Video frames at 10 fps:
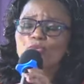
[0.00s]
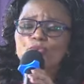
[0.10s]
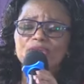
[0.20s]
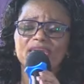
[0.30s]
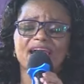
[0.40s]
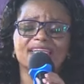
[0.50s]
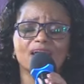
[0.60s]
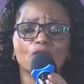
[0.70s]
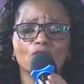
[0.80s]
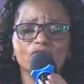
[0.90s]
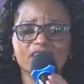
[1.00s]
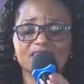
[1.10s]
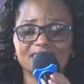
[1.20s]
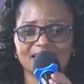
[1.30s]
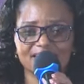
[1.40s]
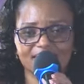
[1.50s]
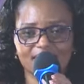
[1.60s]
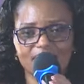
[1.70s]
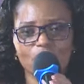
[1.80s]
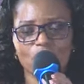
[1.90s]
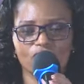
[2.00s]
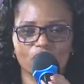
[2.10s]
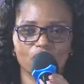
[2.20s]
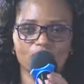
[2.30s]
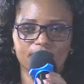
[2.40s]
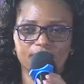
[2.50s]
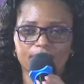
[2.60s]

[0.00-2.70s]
we undergo the chastening of God.